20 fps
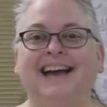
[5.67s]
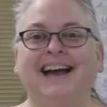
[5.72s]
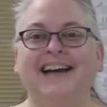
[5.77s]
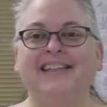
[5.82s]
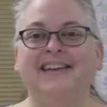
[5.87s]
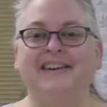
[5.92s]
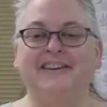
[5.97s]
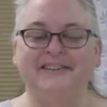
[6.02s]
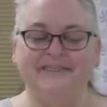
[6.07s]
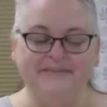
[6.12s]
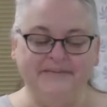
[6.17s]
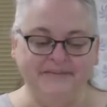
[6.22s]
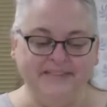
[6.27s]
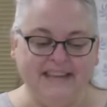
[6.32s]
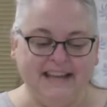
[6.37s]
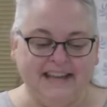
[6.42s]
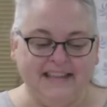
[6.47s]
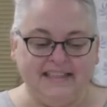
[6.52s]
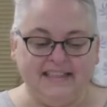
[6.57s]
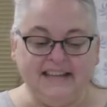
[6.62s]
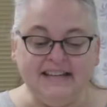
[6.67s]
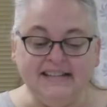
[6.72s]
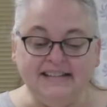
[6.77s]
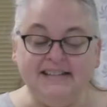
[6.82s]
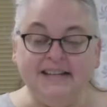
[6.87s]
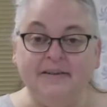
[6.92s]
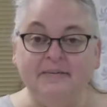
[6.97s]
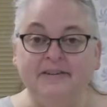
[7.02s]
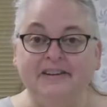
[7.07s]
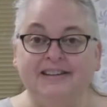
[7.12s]
Hello! This
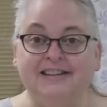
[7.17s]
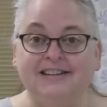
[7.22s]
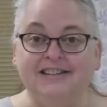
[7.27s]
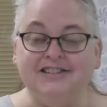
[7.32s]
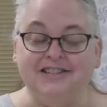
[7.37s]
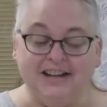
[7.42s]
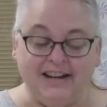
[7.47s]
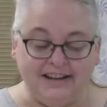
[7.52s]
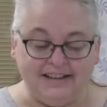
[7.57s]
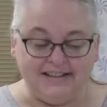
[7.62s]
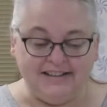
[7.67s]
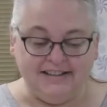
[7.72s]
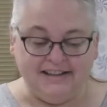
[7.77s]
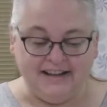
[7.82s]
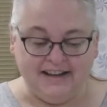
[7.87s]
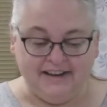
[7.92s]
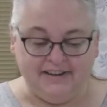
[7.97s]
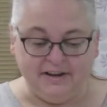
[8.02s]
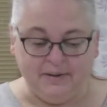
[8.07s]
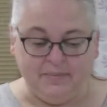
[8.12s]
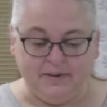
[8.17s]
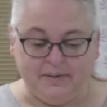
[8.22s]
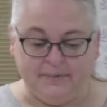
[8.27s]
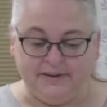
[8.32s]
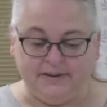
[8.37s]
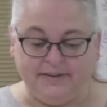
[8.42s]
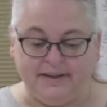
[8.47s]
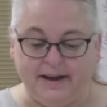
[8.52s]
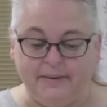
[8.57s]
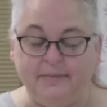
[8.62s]
summer at the Jackson County
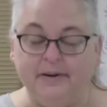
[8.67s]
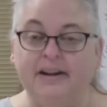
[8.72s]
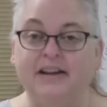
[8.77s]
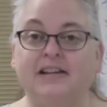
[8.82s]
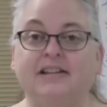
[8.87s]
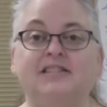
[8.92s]
Public Library,